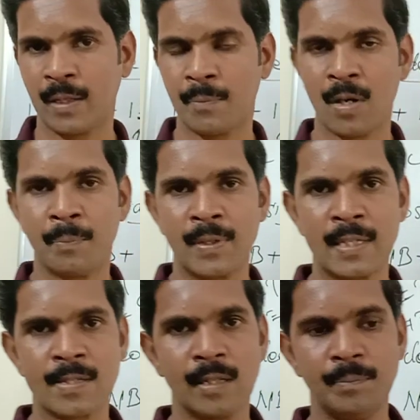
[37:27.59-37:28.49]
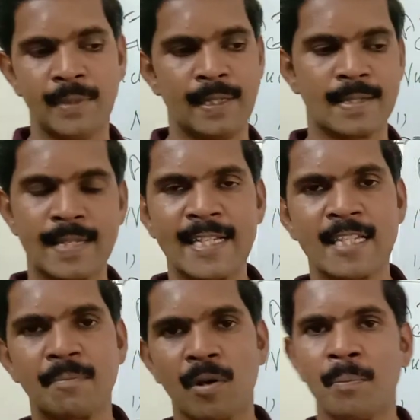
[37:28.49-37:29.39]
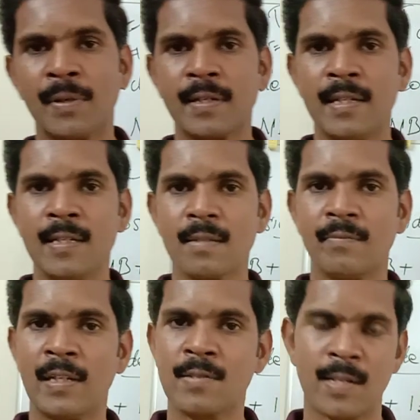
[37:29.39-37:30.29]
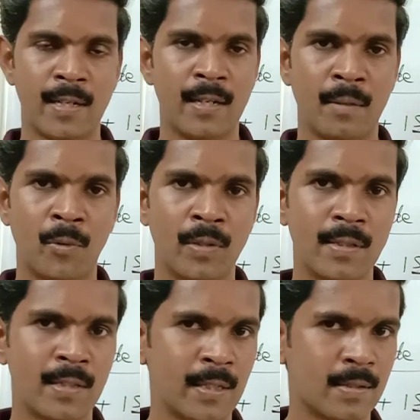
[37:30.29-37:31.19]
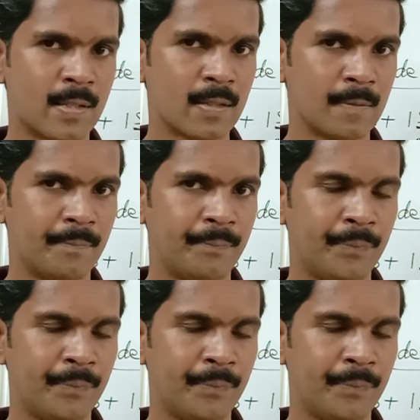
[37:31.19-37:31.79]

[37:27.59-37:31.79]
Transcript: Properties of genes. 6 properties we studied about the genes.